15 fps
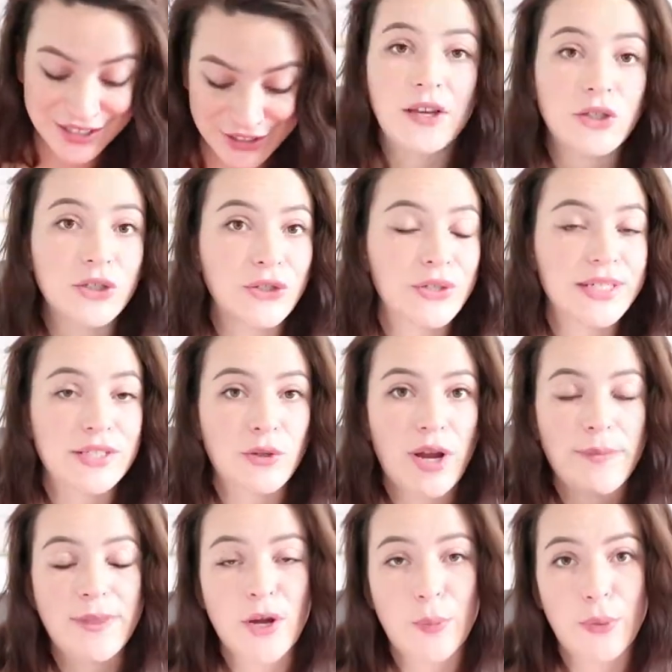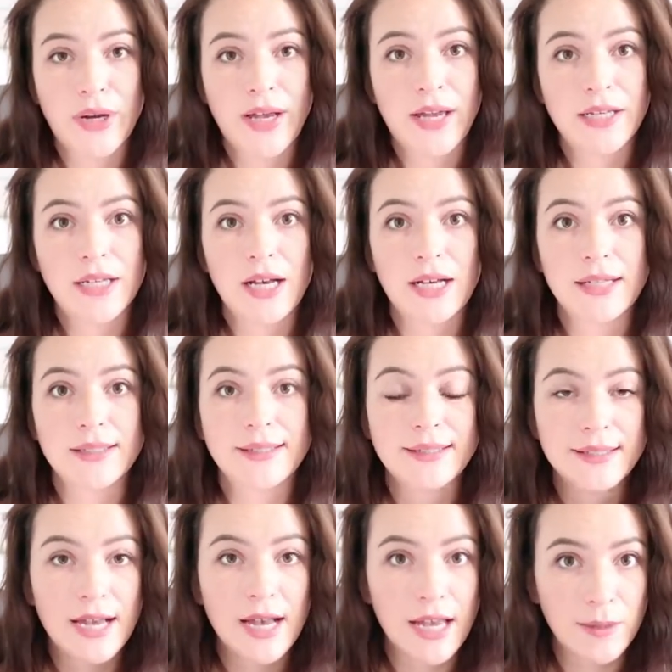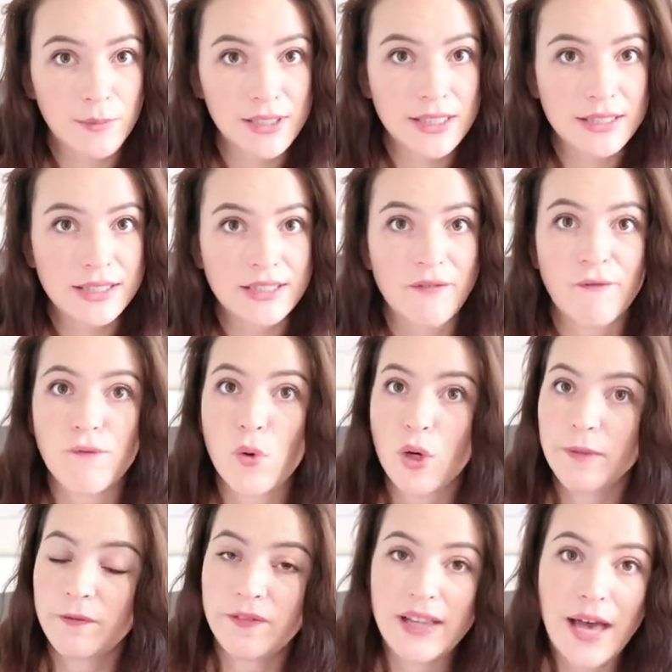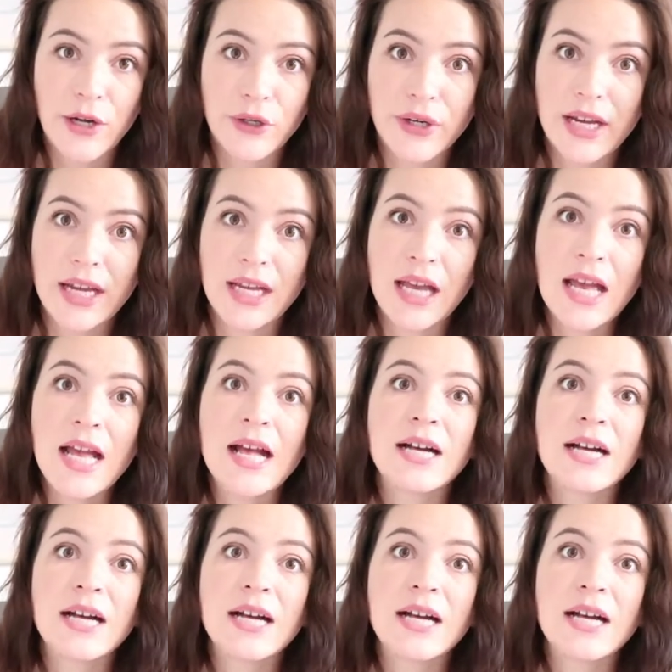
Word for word: they also describe their brand as timeless form flattering,